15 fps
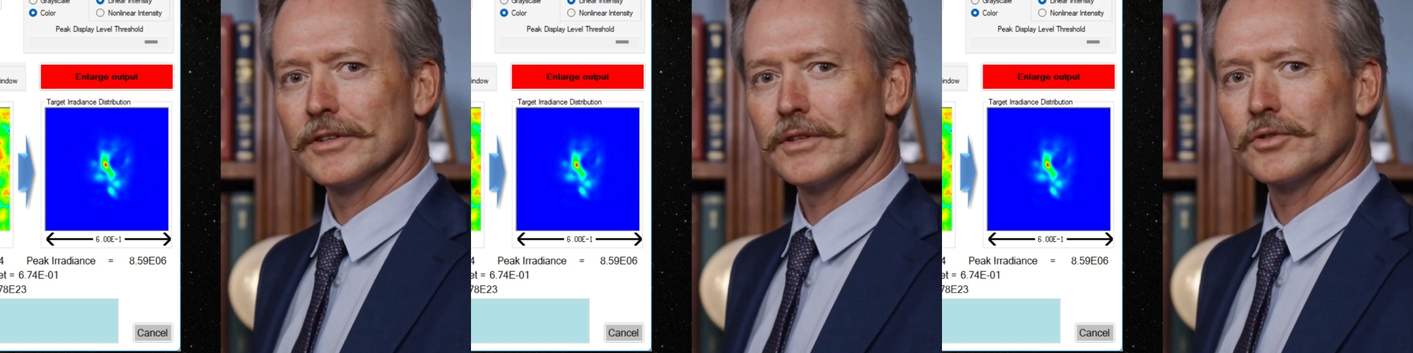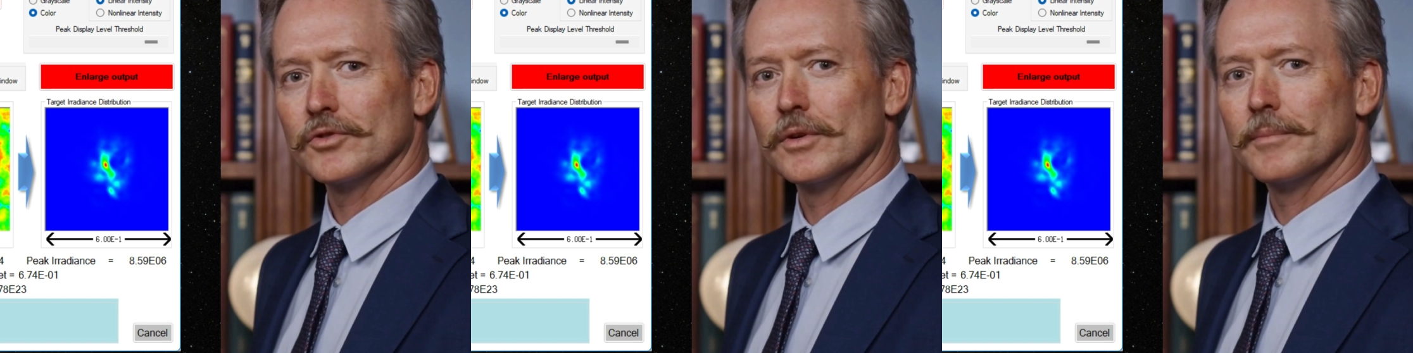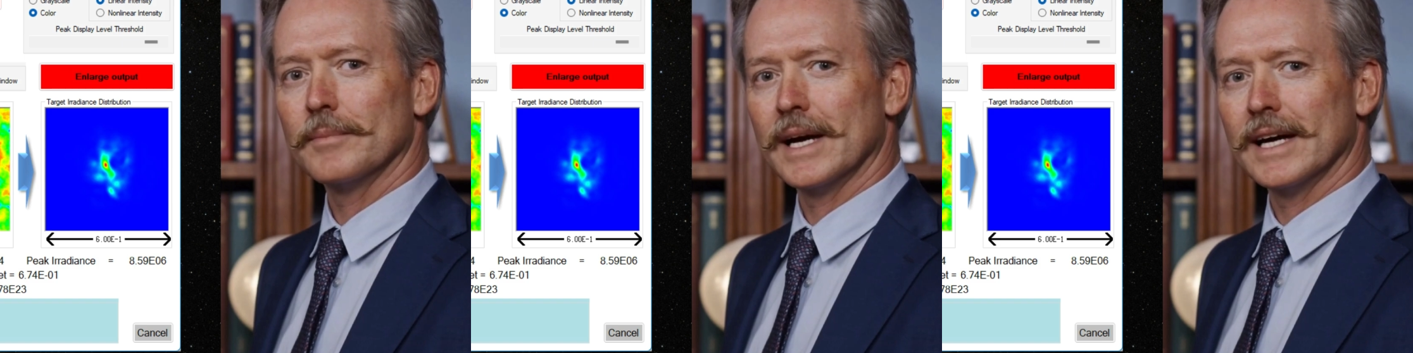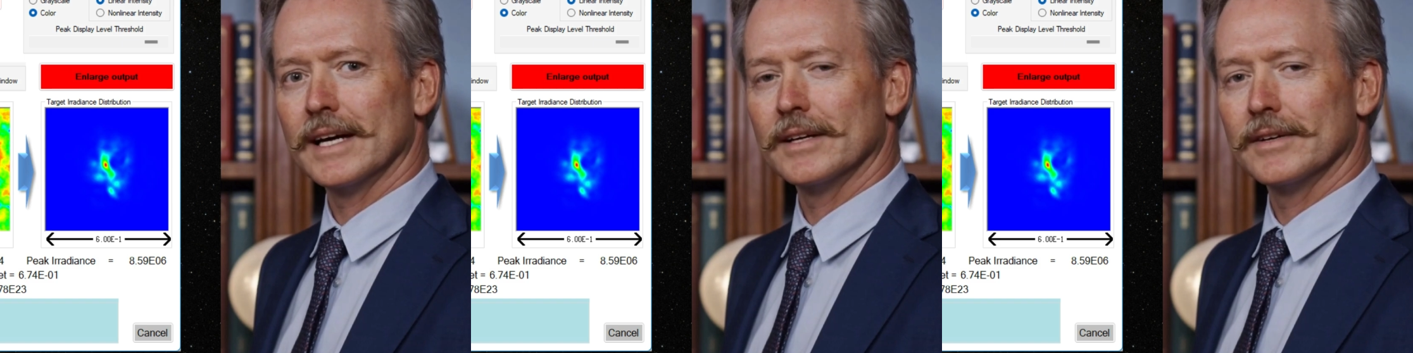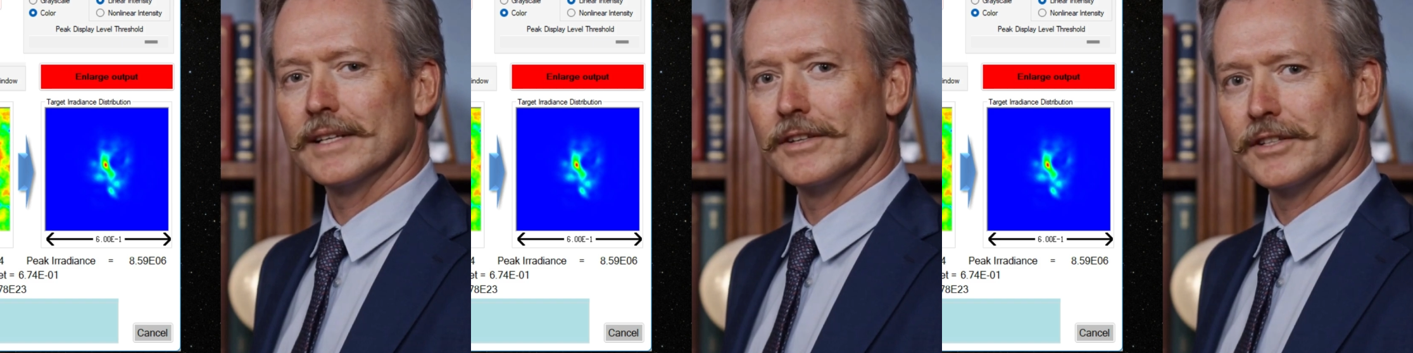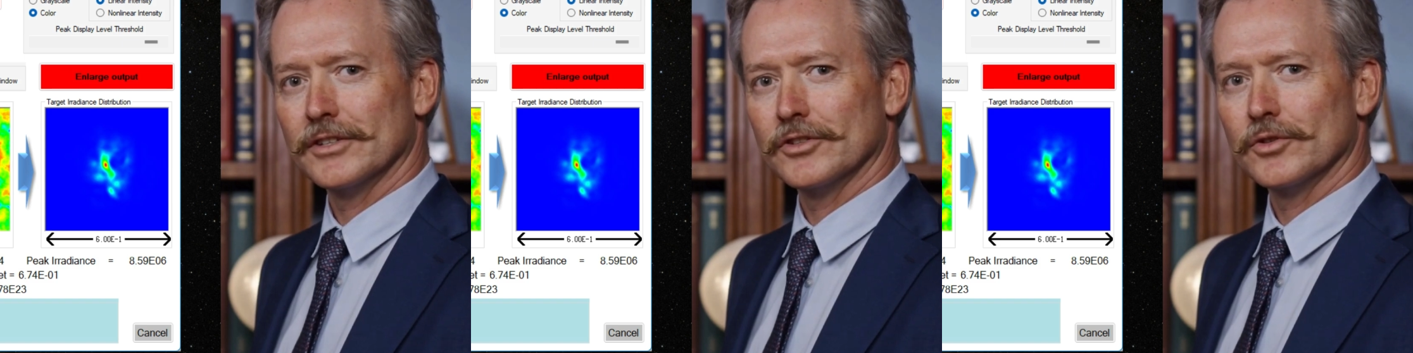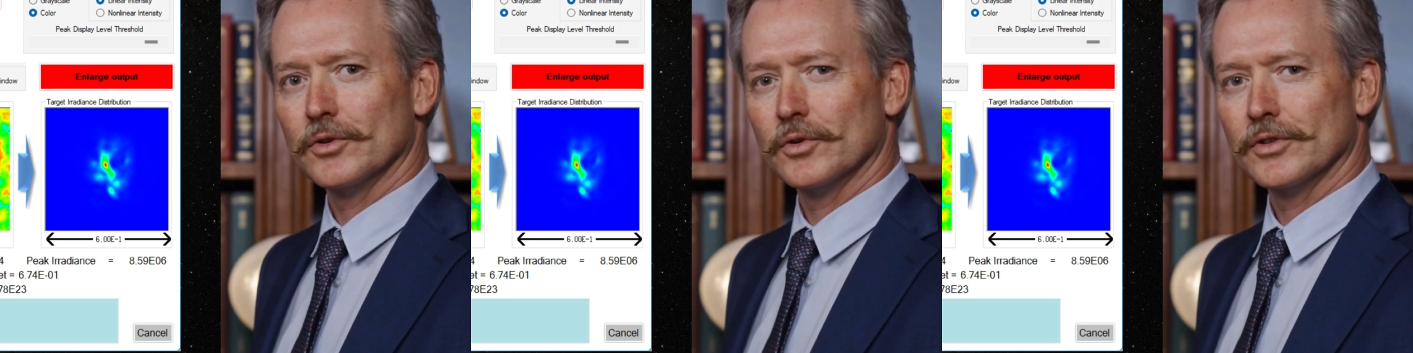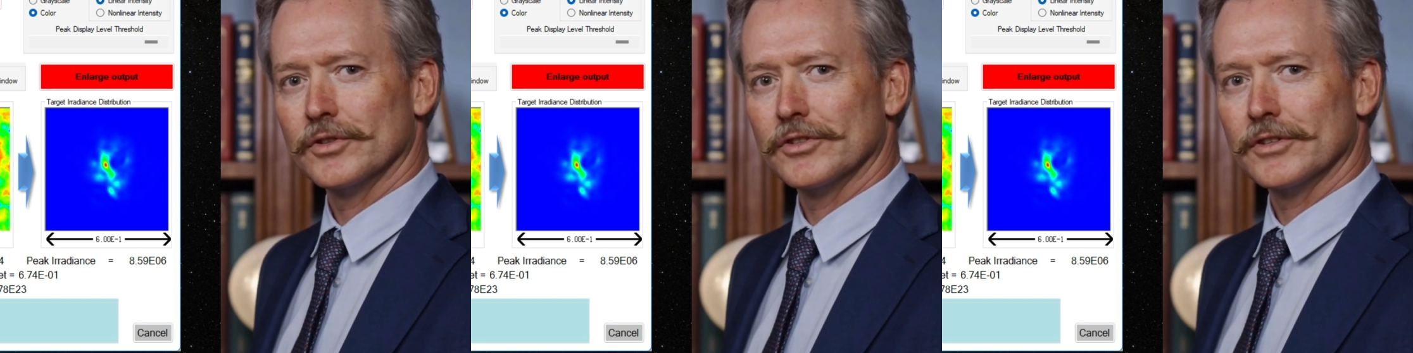dramatically
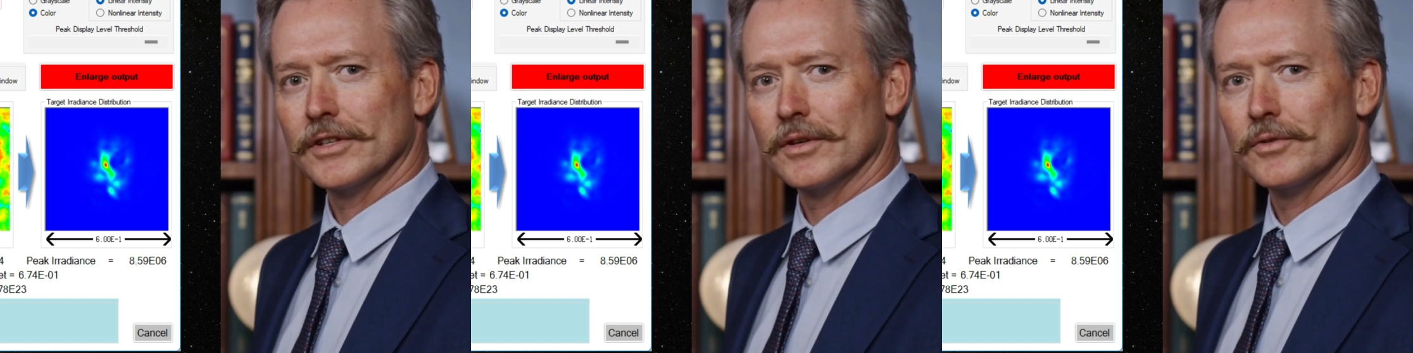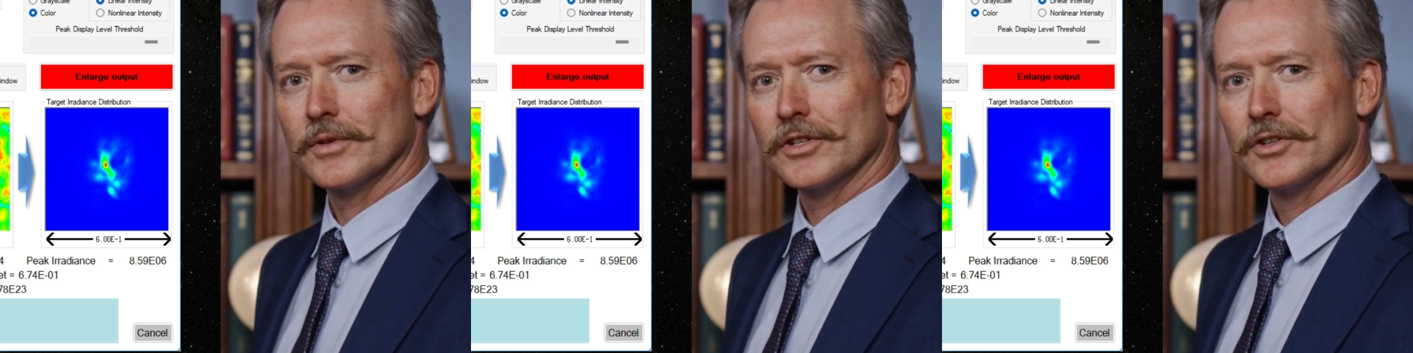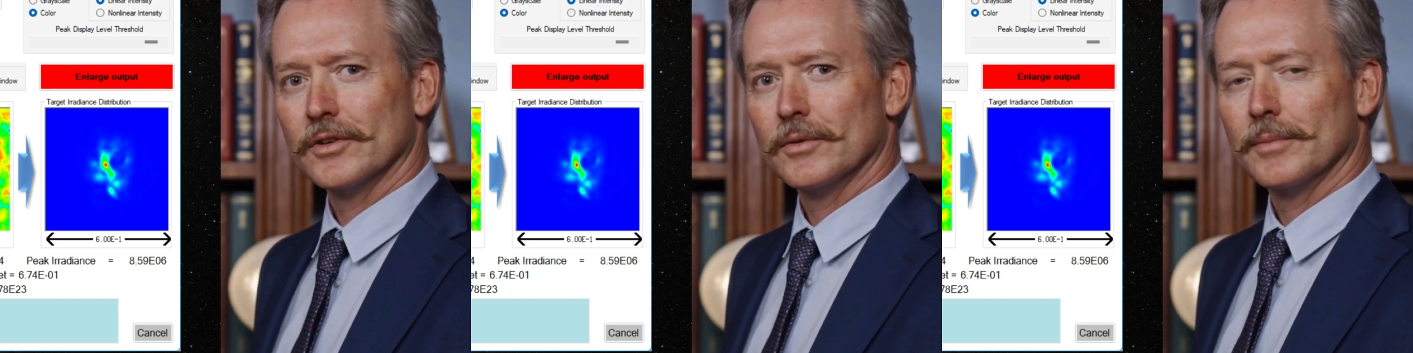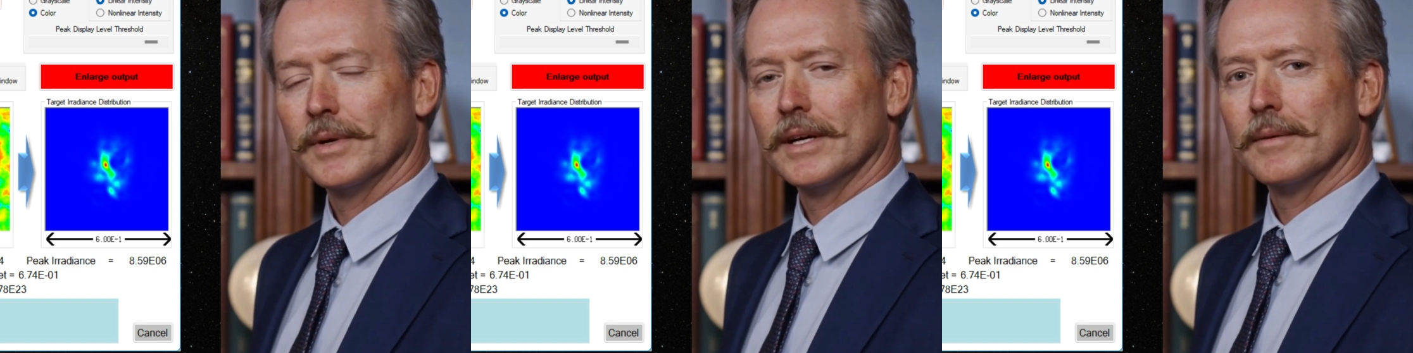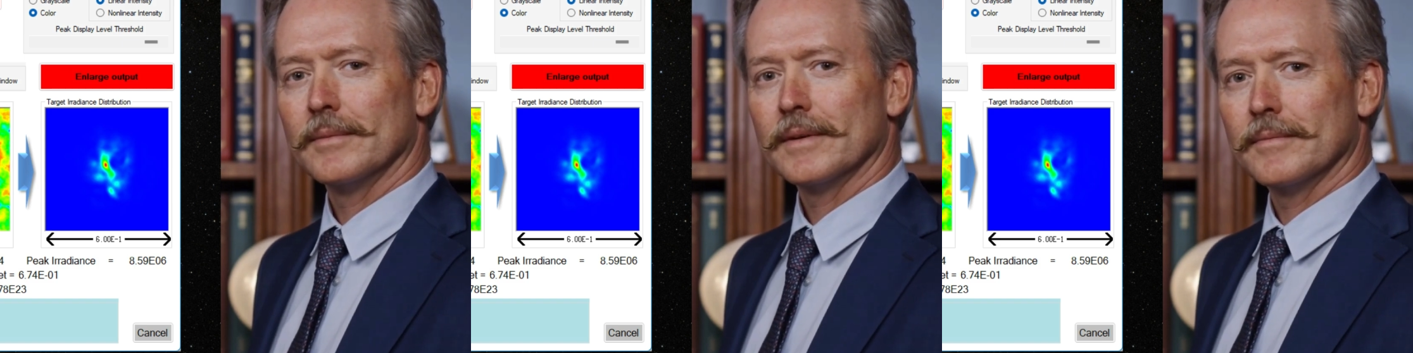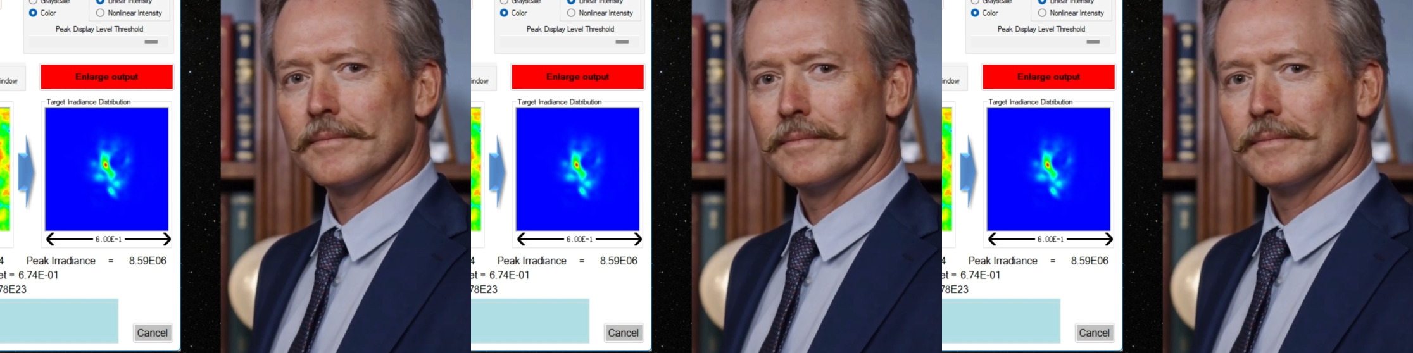distorts the original beam.